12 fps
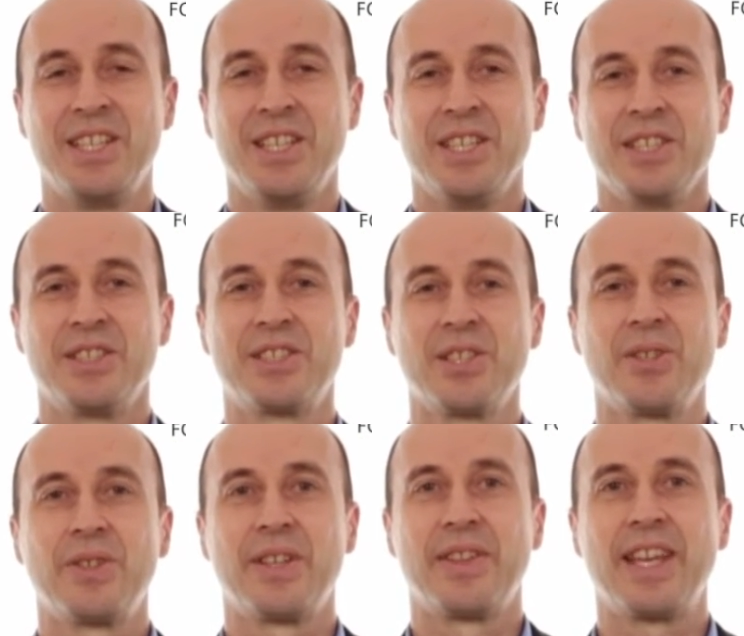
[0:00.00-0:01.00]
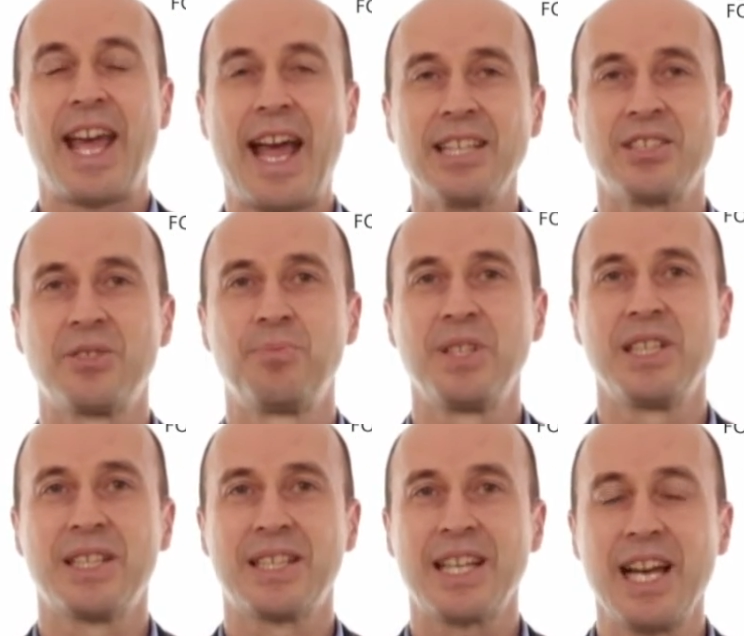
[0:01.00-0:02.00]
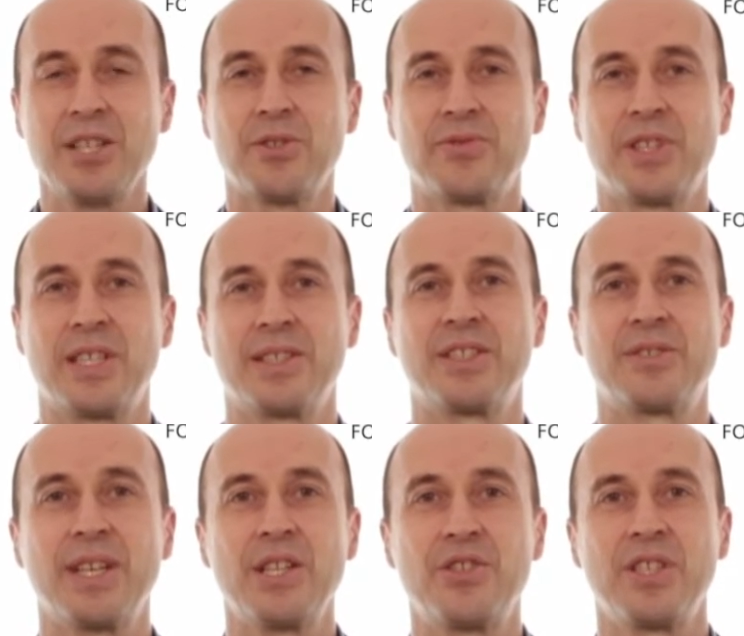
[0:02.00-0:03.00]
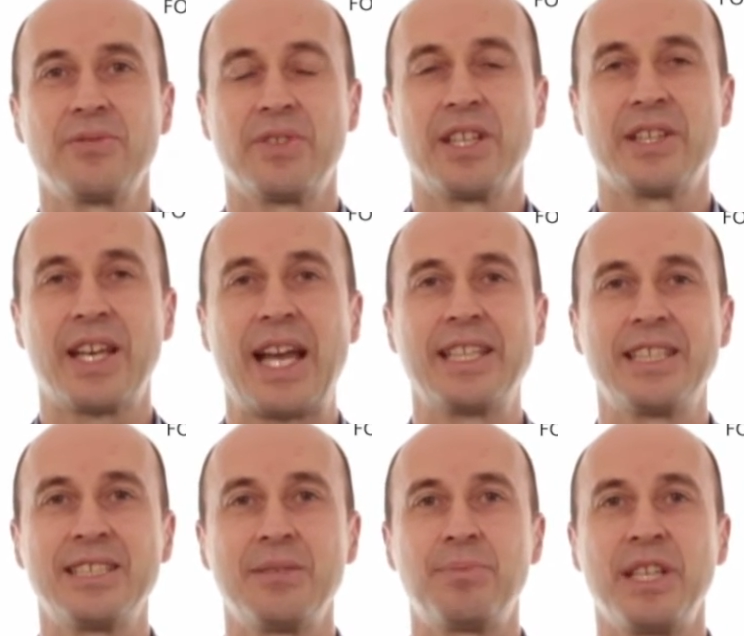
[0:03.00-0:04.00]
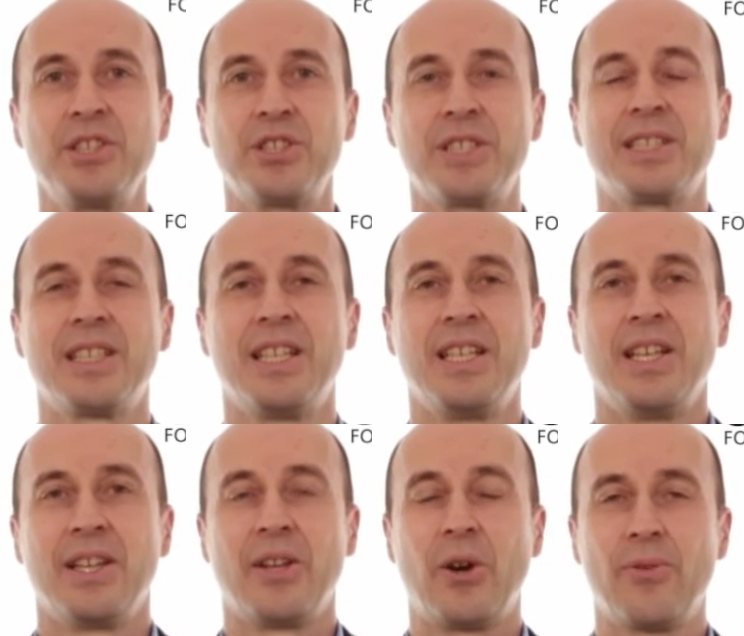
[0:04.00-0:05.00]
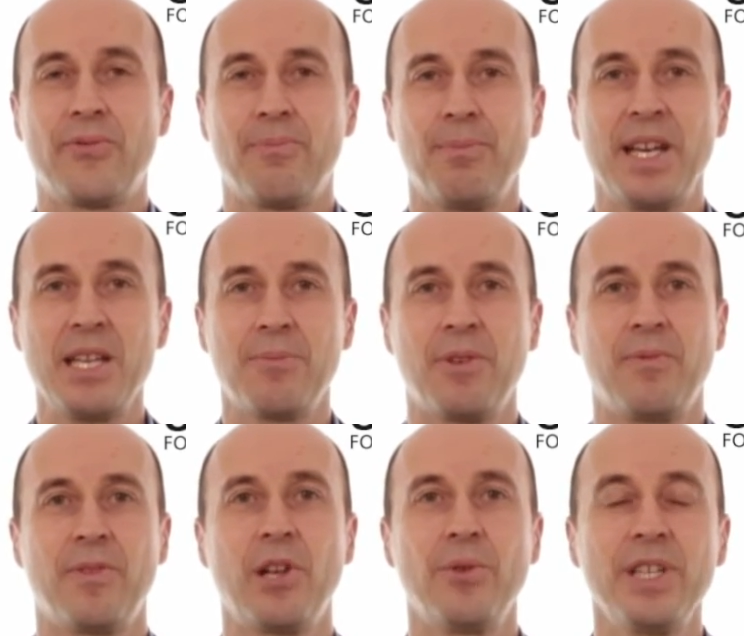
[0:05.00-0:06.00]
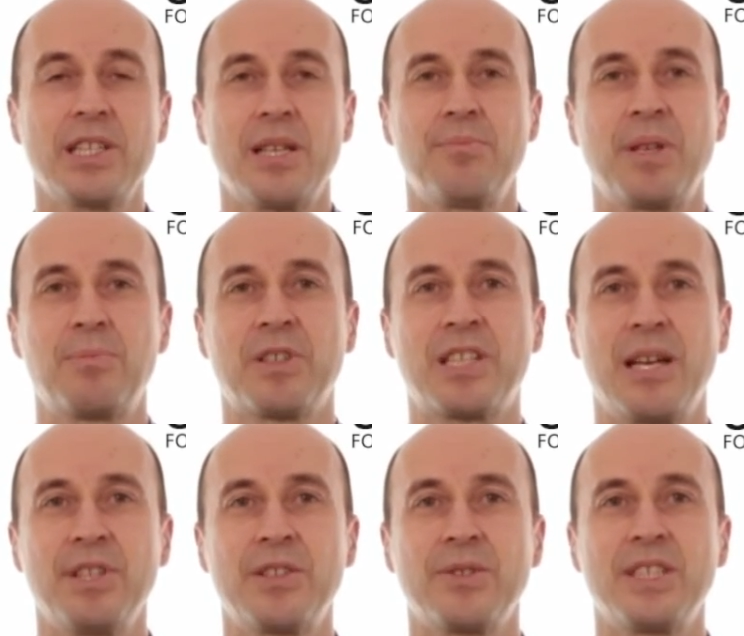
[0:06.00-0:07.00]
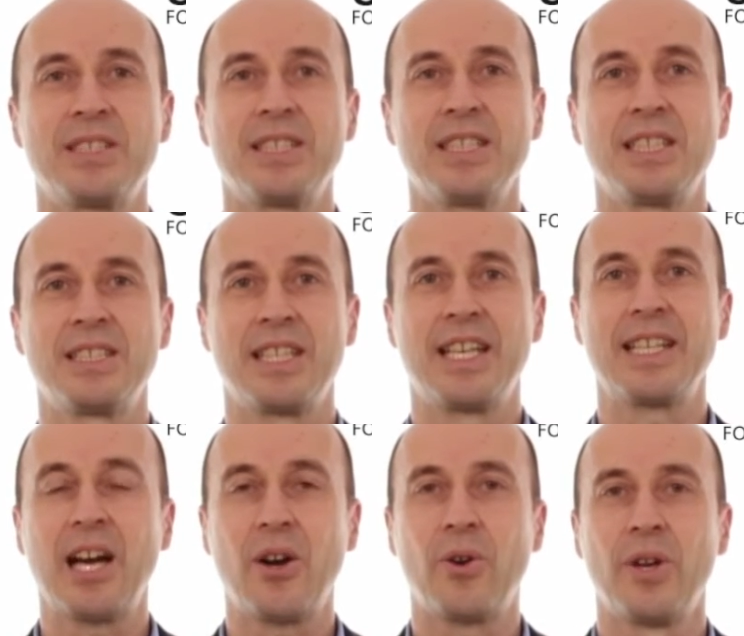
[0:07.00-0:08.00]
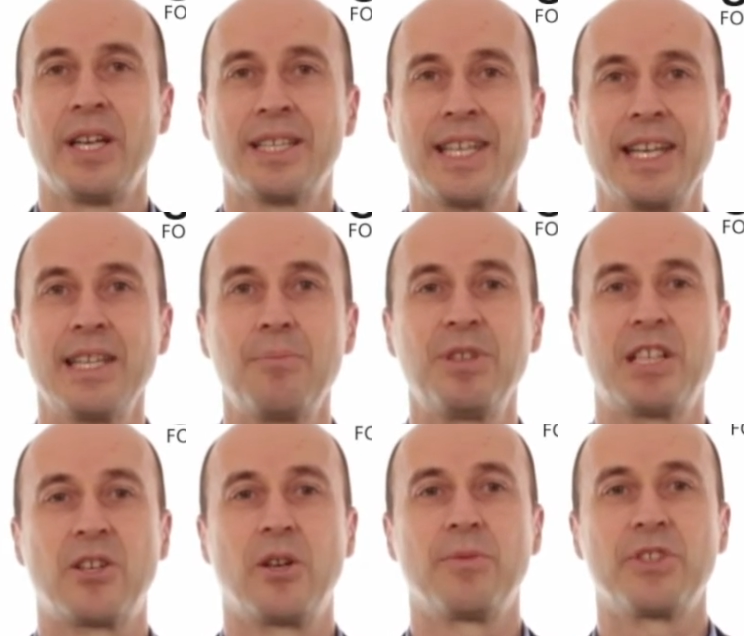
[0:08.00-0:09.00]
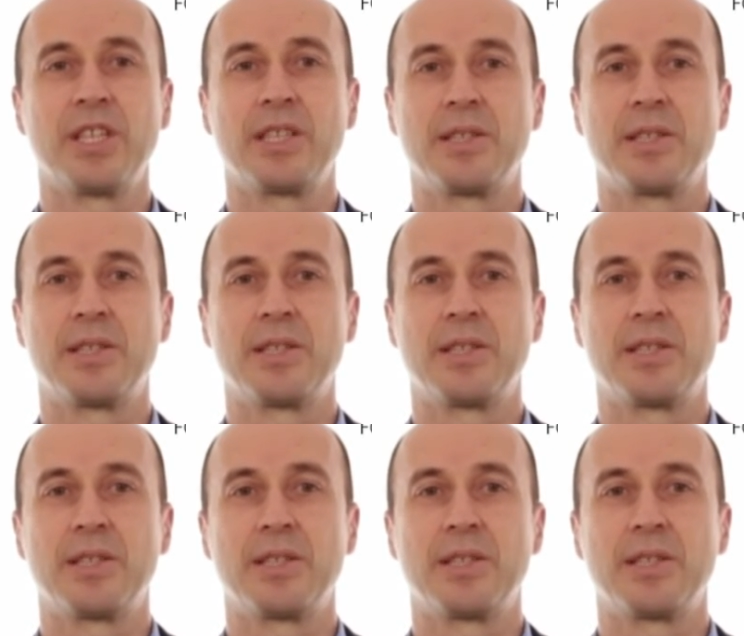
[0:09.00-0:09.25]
So there has to be kind of a strategy and anticipation of many low-income people coming to the cities and how can they be accommodated.